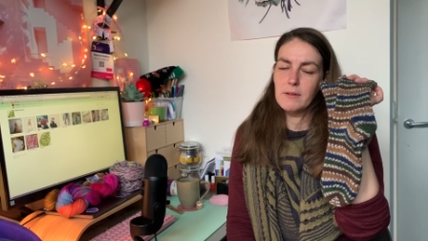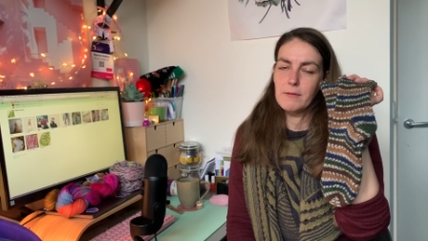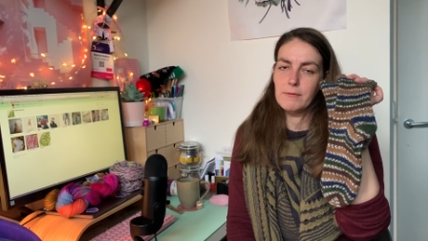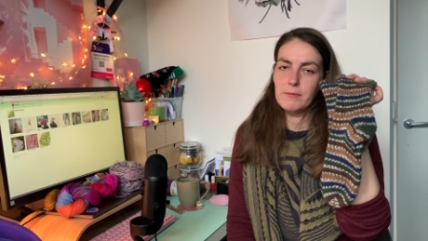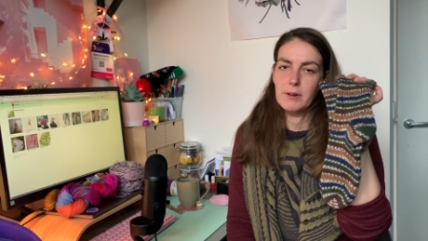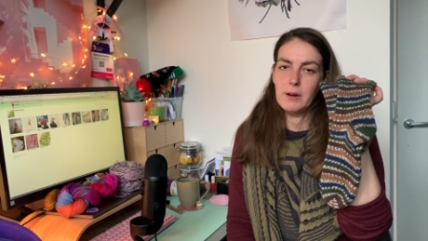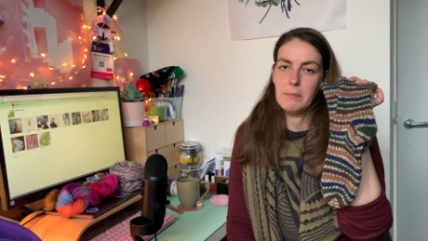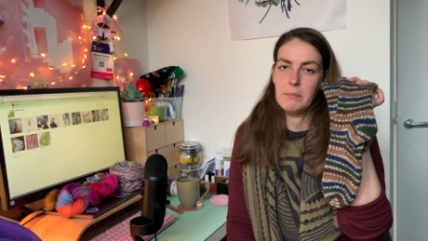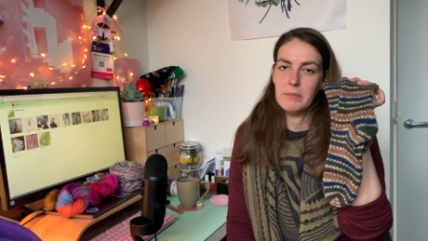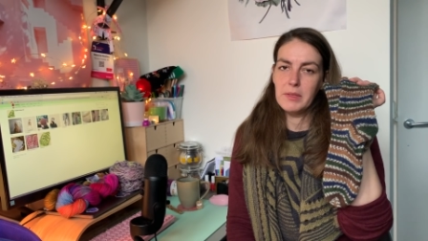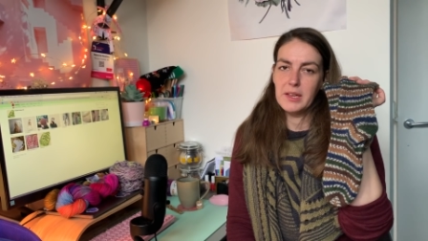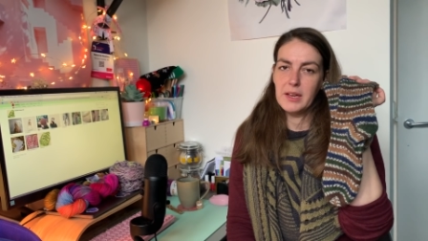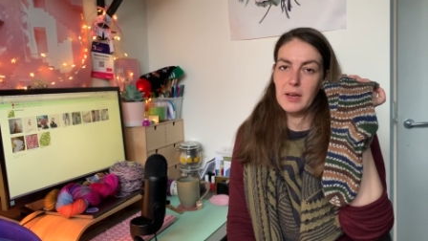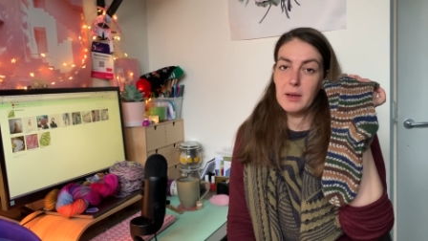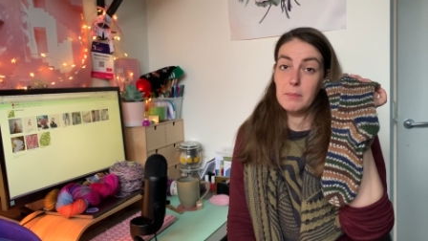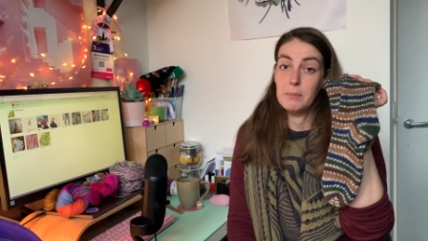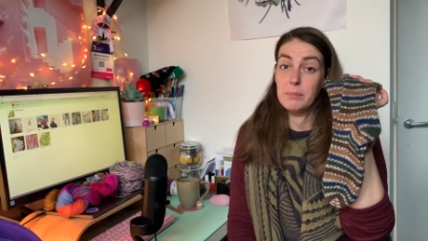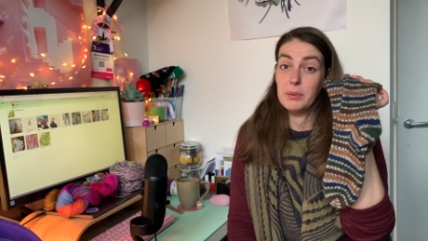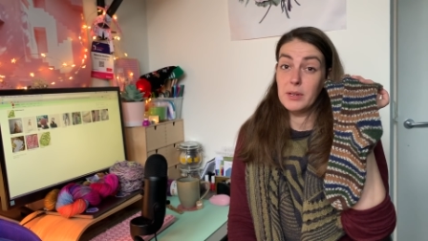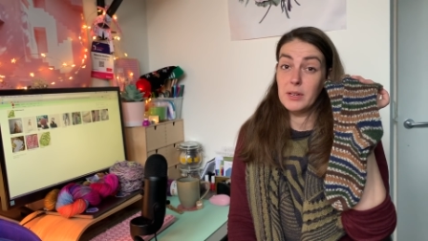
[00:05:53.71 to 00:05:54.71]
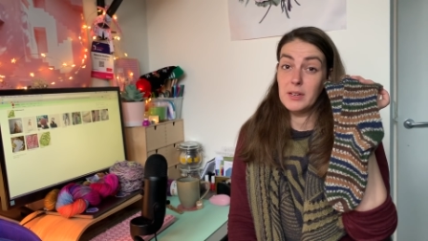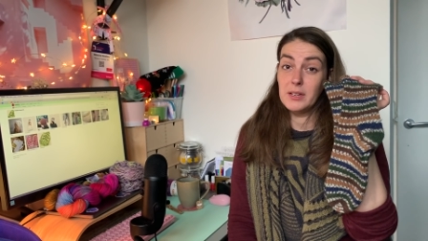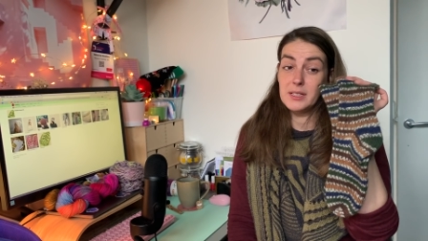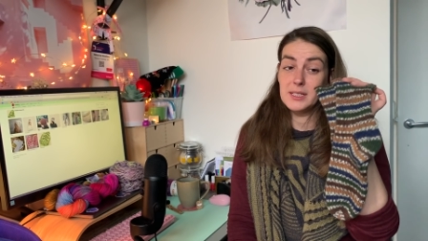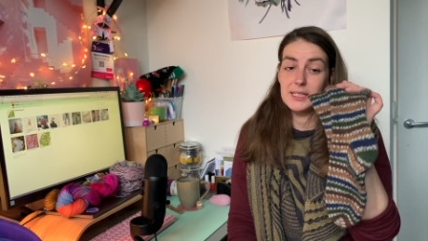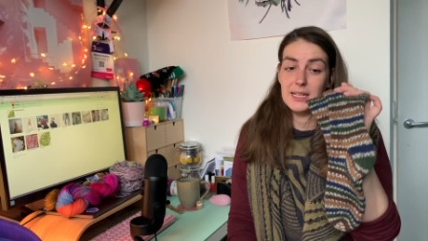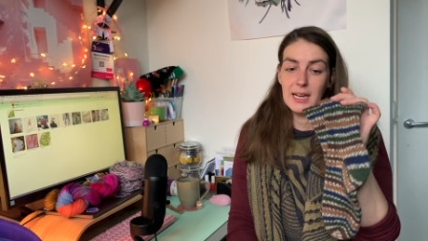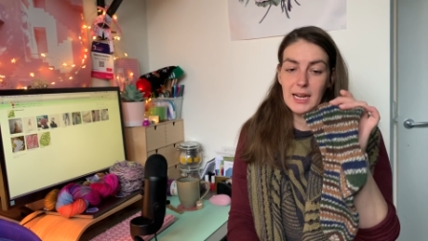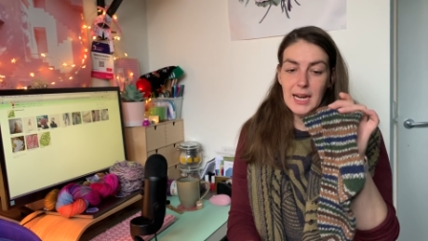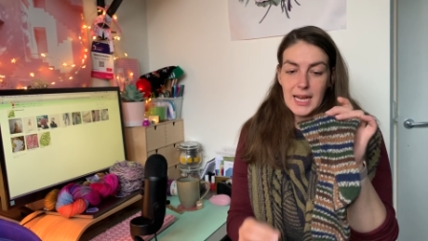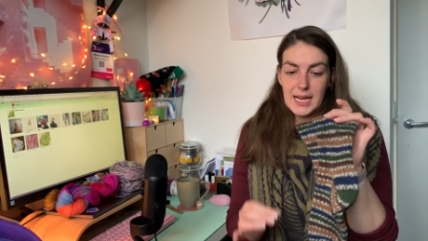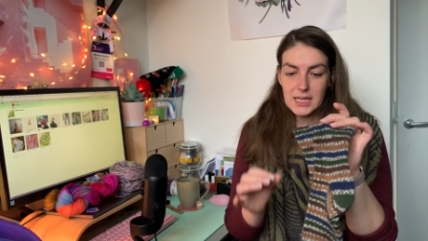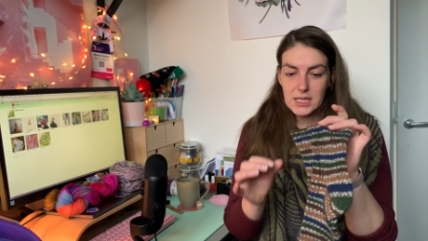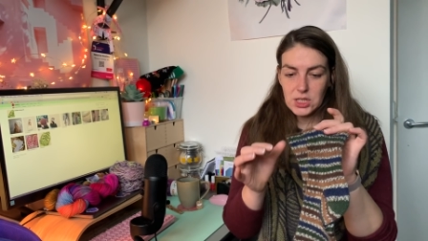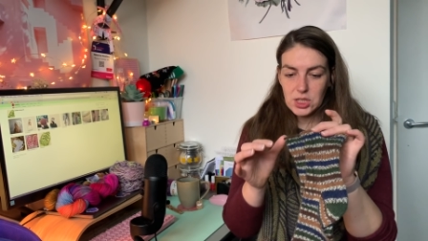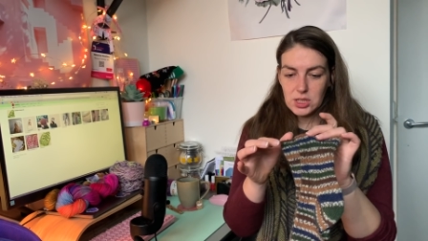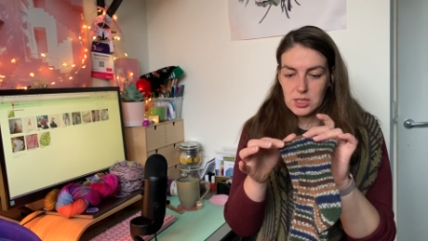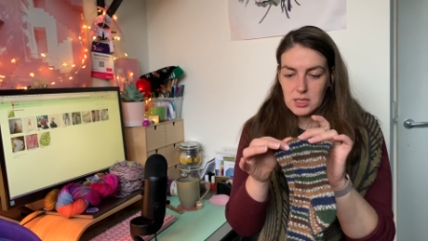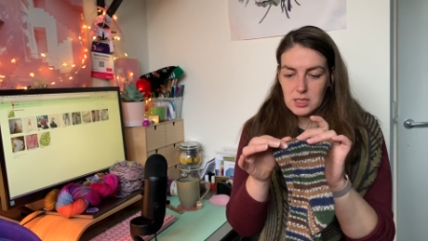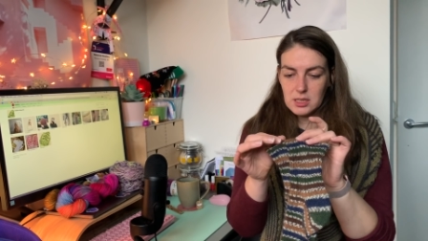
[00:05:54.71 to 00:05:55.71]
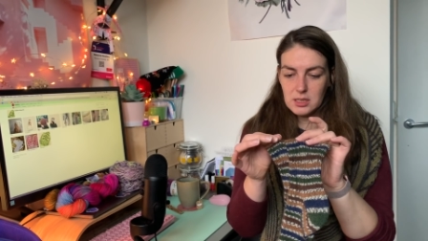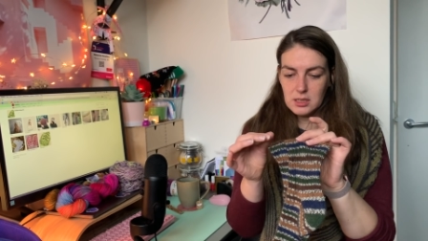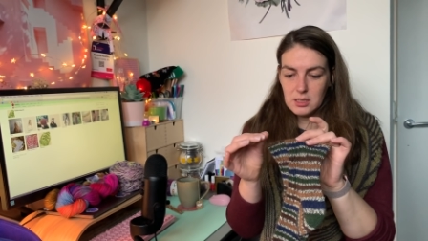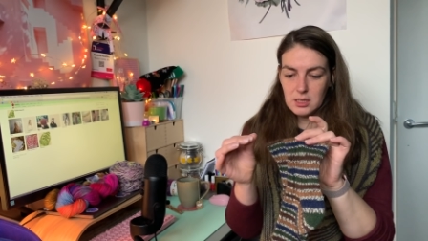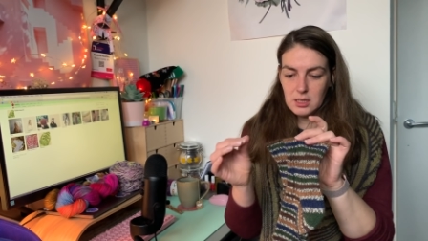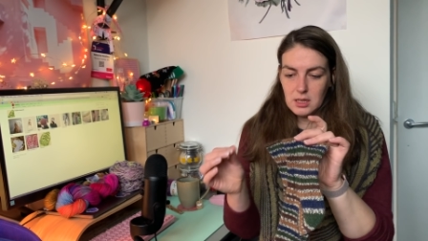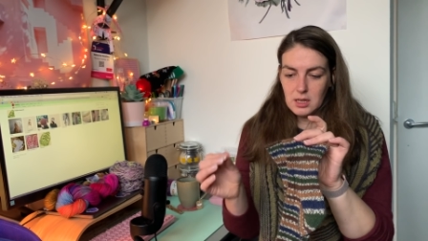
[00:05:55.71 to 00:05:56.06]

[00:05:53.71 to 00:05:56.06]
from their bird collection.